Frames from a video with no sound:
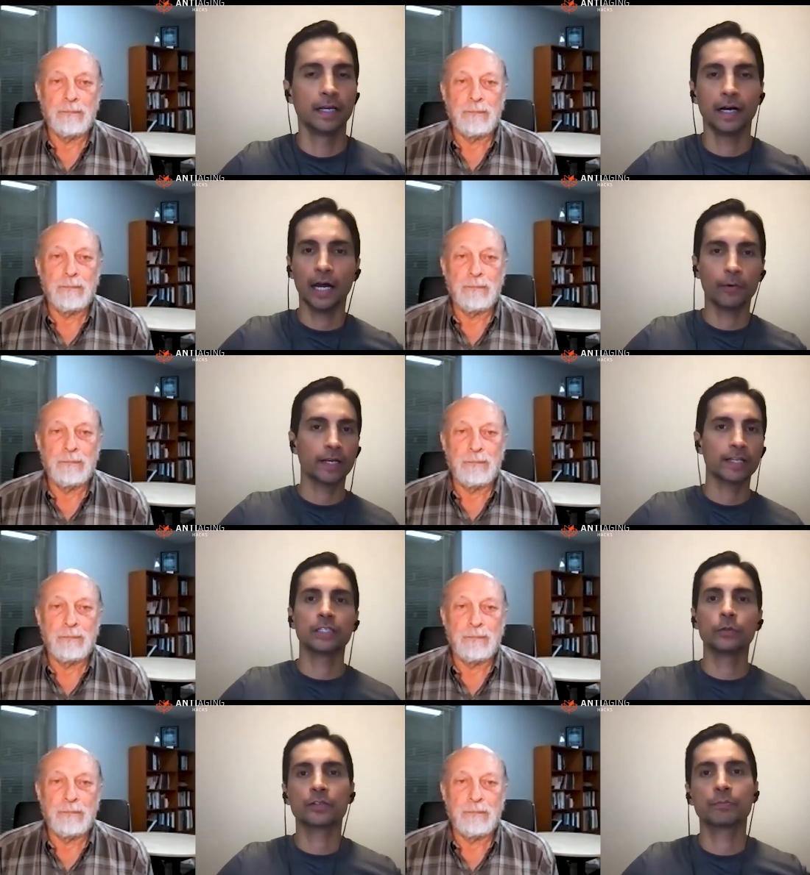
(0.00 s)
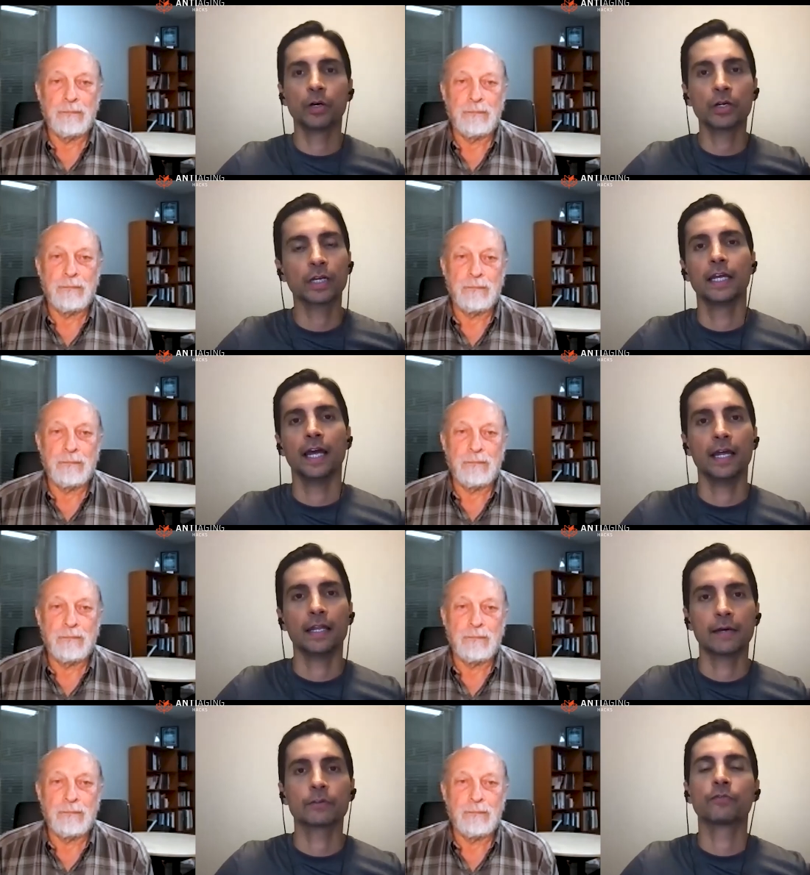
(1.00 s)
Speaker 1: I read his newest book,
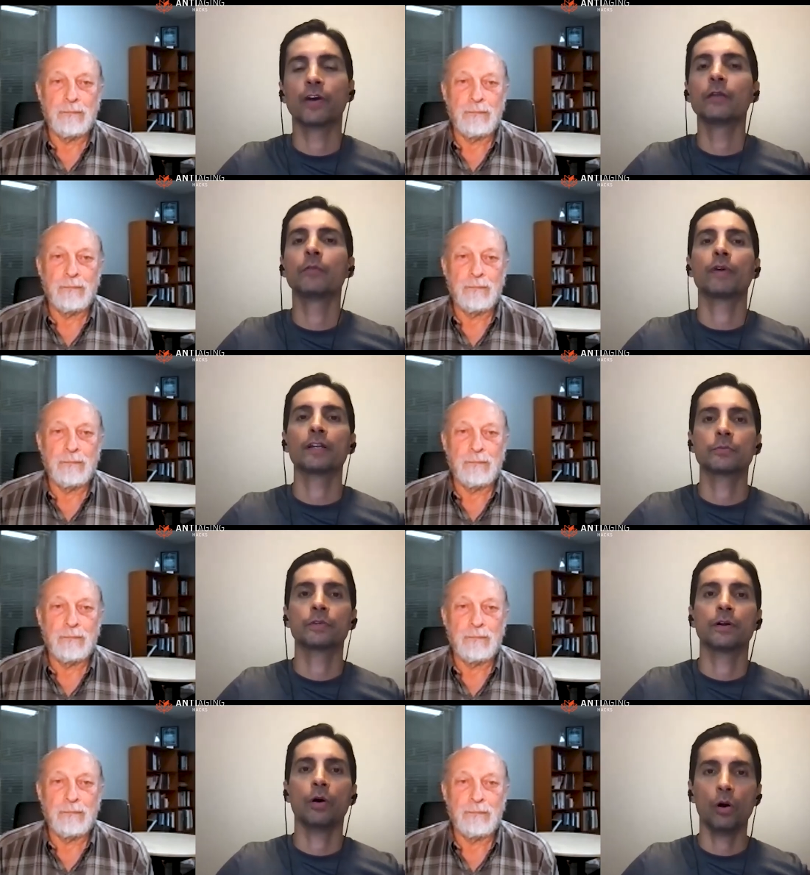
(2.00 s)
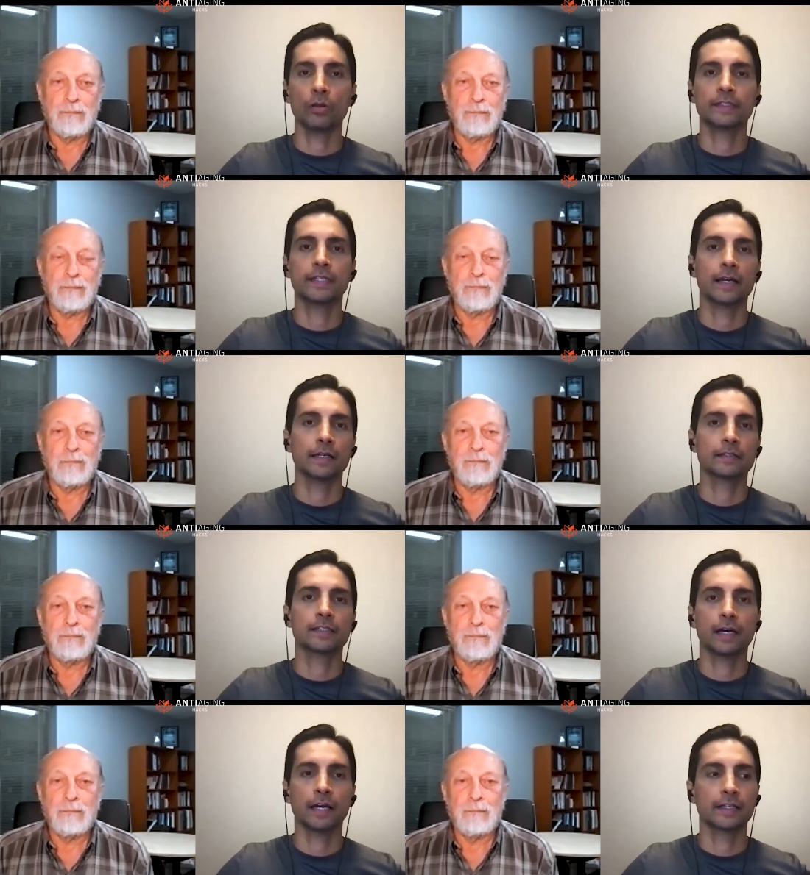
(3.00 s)
and I was very impressed with all the data, the
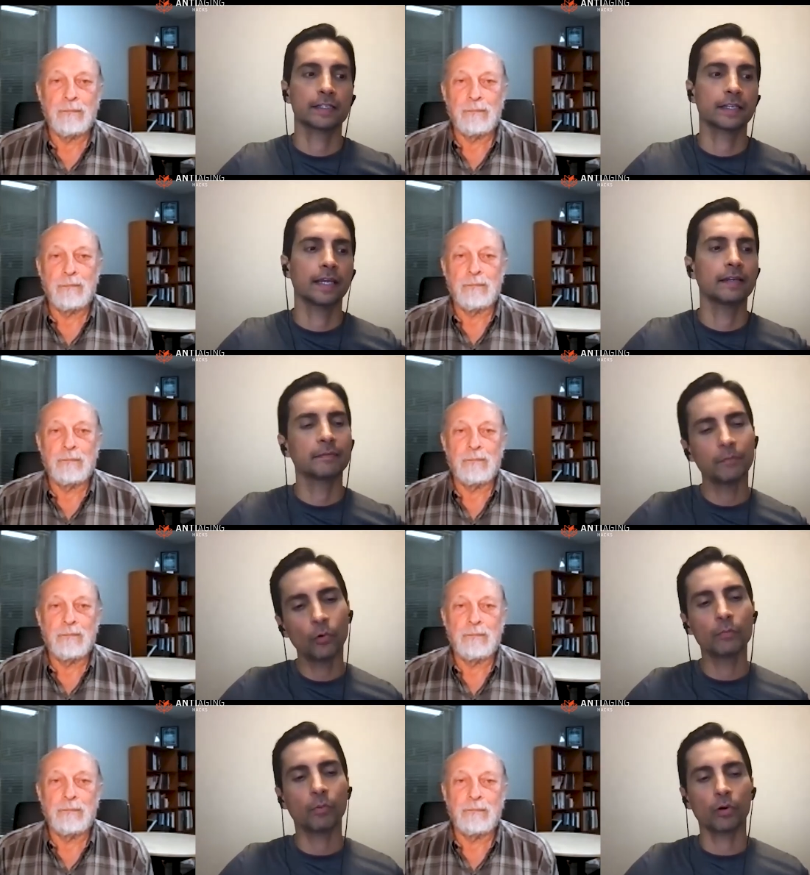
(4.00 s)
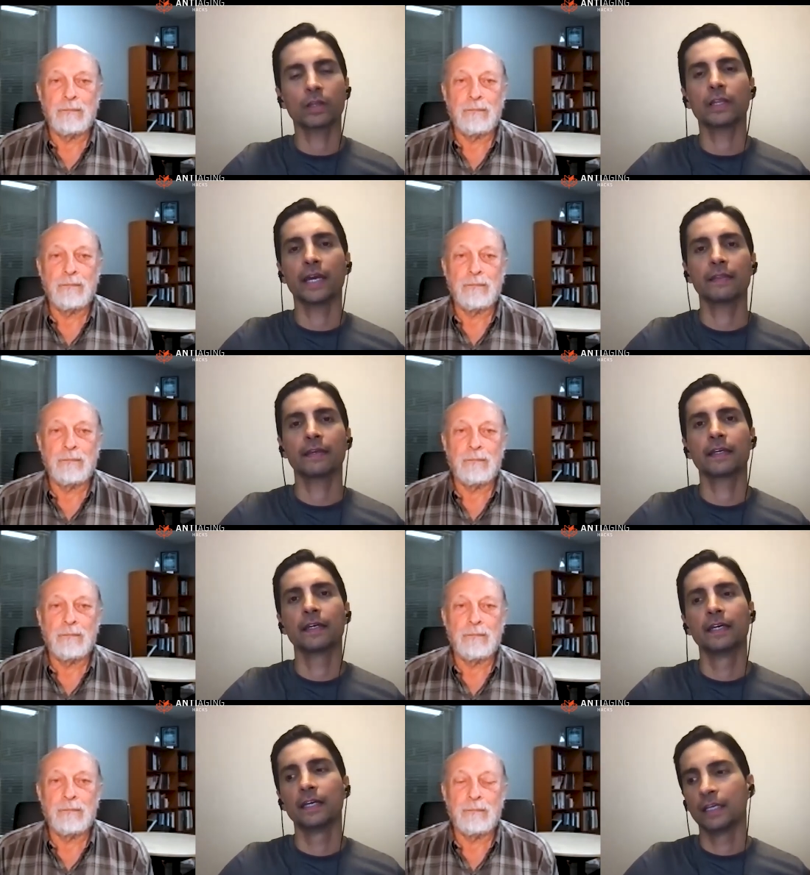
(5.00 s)
science, and more importantly, I think,
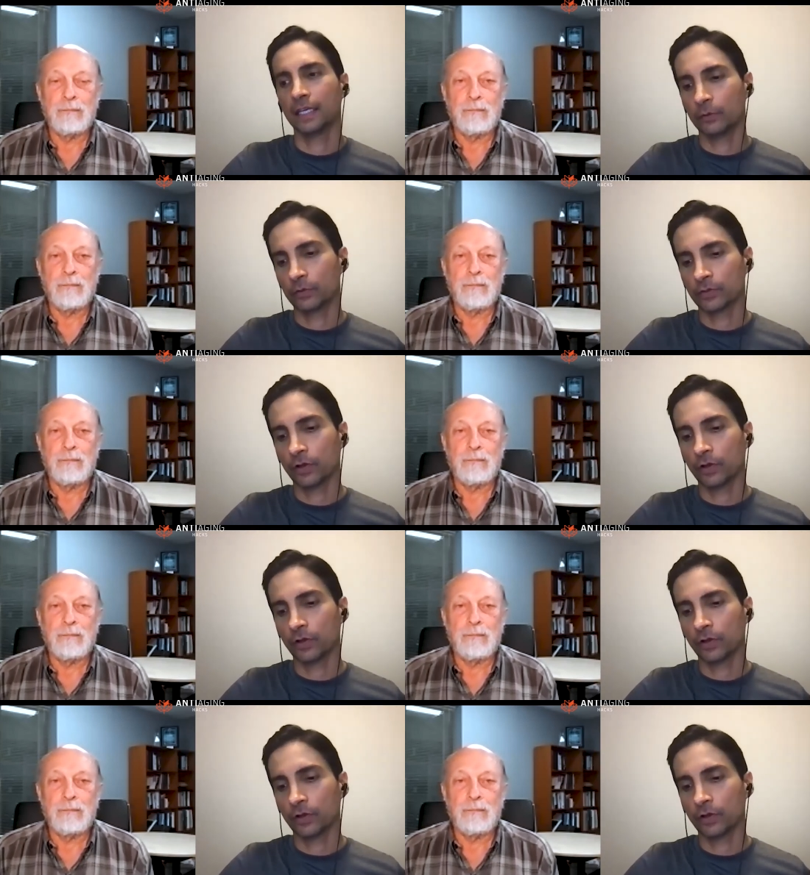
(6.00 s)
it was